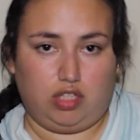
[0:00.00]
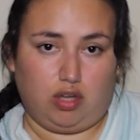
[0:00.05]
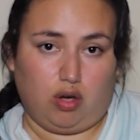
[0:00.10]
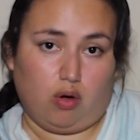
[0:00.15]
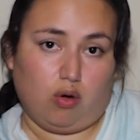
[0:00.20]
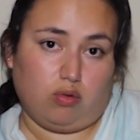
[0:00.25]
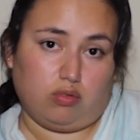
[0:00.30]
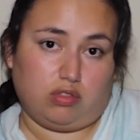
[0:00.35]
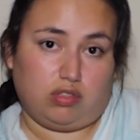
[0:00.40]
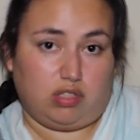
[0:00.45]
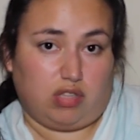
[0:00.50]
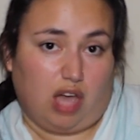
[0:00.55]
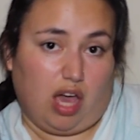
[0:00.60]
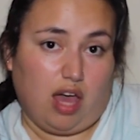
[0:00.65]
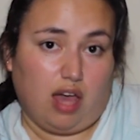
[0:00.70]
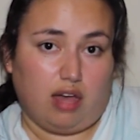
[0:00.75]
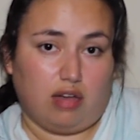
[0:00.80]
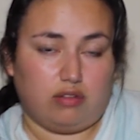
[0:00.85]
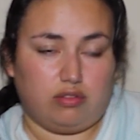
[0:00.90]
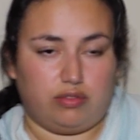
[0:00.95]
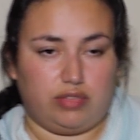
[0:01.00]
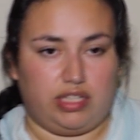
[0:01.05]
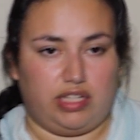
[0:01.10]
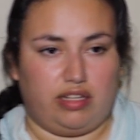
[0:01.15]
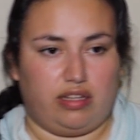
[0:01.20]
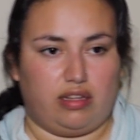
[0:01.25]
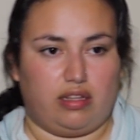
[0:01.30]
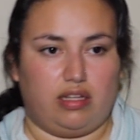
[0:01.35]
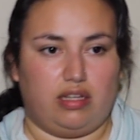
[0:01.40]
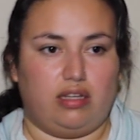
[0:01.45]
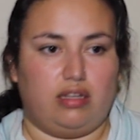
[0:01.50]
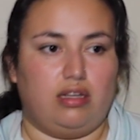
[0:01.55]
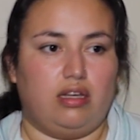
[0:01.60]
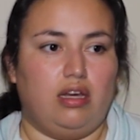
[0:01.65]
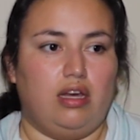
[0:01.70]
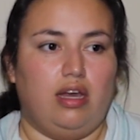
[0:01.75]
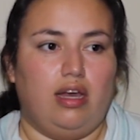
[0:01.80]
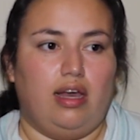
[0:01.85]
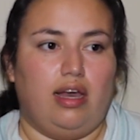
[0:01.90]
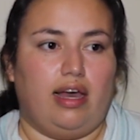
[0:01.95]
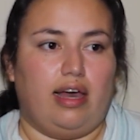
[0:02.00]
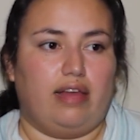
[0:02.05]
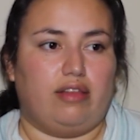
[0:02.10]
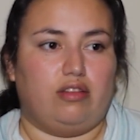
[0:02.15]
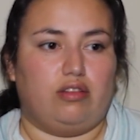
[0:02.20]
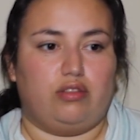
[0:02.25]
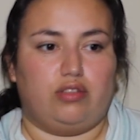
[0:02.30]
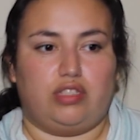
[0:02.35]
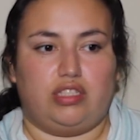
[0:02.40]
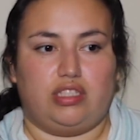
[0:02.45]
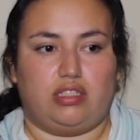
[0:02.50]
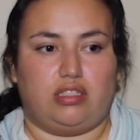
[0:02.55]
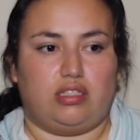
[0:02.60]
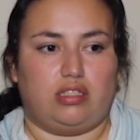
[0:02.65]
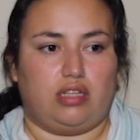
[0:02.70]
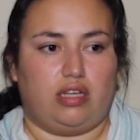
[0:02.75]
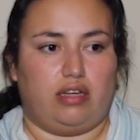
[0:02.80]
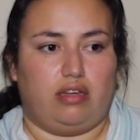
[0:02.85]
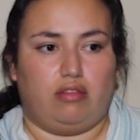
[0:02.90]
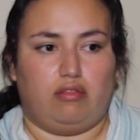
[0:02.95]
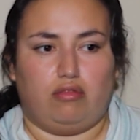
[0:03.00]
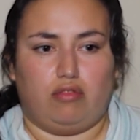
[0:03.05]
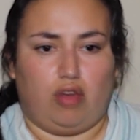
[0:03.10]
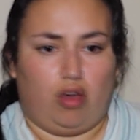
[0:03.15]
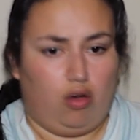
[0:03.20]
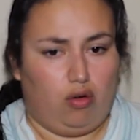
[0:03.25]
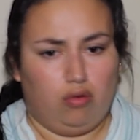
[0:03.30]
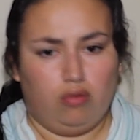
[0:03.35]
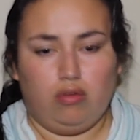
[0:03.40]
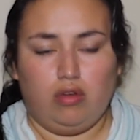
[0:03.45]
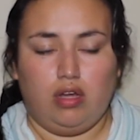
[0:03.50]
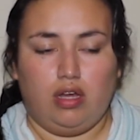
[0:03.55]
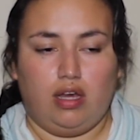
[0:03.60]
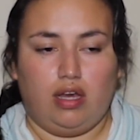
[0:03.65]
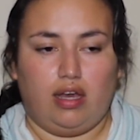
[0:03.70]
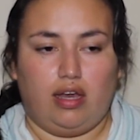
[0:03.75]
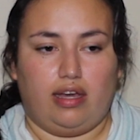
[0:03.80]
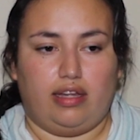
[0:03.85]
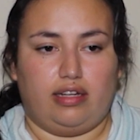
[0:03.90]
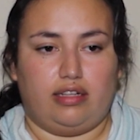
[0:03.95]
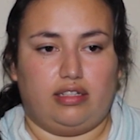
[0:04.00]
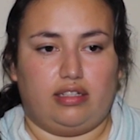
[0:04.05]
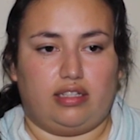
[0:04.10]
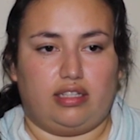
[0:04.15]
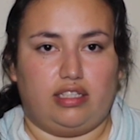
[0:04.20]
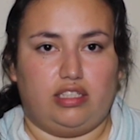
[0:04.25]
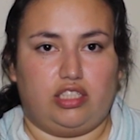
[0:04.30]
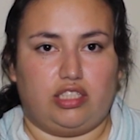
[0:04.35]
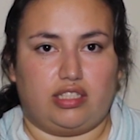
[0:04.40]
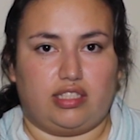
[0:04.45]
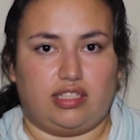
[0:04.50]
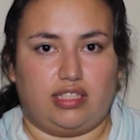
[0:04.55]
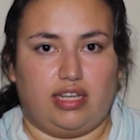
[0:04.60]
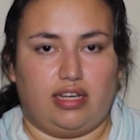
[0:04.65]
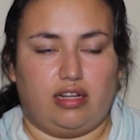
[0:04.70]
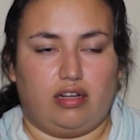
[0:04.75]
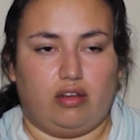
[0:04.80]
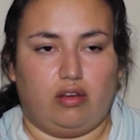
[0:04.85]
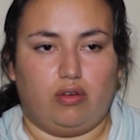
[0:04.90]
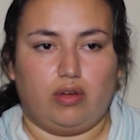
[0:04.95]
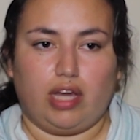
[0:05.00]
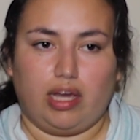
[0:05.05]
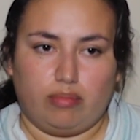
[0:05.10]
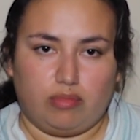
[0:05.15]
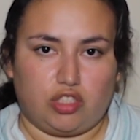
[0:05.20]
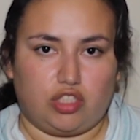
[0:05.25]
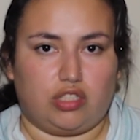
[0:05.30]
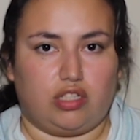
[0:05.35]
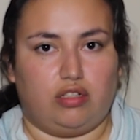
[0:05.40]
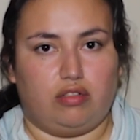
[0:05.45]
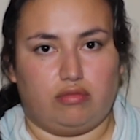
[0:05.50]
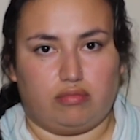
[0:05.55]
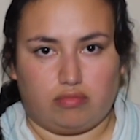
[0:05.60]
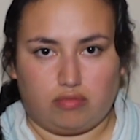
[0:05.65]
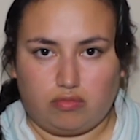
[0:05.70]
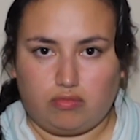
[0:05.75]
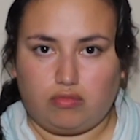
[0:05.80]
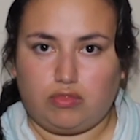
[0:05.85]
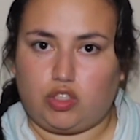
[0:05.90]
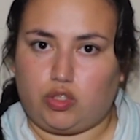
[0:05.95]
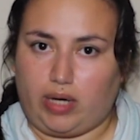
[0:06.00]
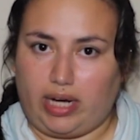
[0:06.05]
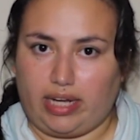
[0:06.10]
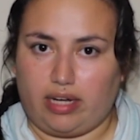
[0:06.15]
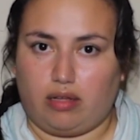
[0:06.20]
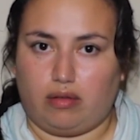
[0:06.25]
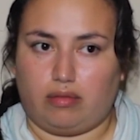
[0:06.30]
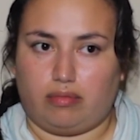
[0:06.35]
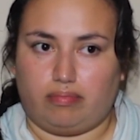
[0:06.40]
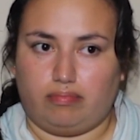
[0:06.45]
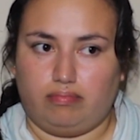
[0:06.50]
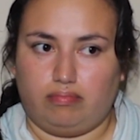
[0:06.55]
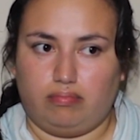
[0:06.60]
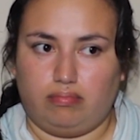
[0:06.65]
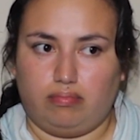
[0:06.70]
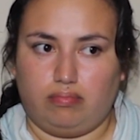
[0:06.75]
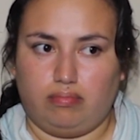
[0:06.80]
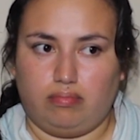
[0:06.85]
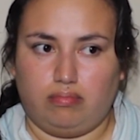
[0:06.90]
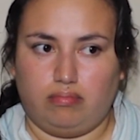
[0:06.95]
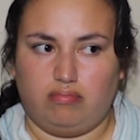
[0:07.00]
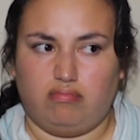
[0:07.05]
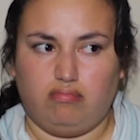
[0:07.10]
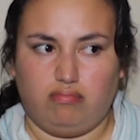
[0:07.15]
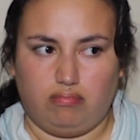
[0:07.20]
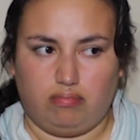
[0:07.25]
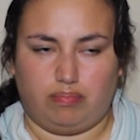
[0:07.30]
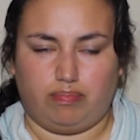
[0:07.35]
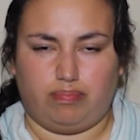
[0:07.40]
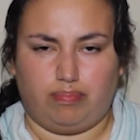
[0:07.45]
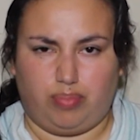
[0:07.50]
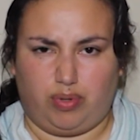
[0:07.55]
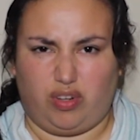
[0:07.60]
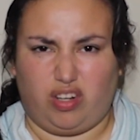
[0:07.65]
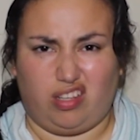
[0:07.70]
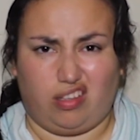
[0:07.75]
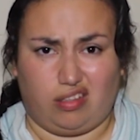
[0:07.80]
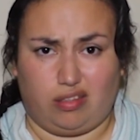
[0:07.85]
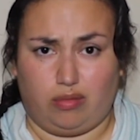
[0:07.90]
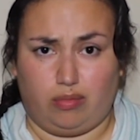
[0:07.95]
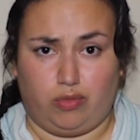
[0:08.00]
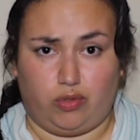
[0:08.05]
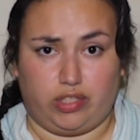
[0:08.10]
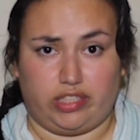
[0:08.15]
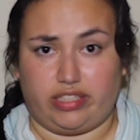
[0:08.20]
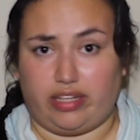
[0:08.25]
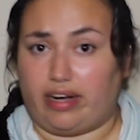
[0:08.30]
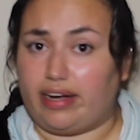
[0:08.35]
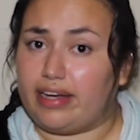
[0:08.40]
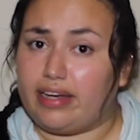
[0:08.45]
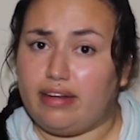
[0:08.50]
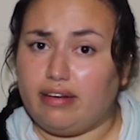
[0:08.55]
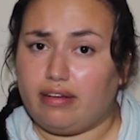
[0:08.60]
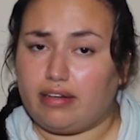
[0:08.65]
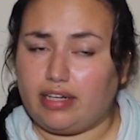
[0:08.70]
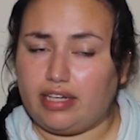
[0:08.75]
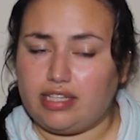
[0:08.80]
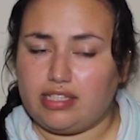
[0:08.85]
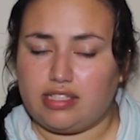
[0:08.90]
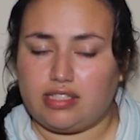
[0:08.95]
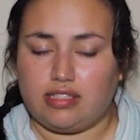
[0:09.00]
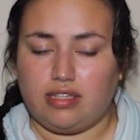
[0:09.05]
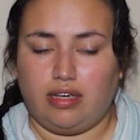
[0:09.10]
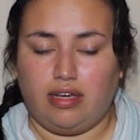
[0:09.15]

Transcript: go down or anything. And the nurses say no. And he just said, okay, I'm just going to try to put a little more dye in, I guess.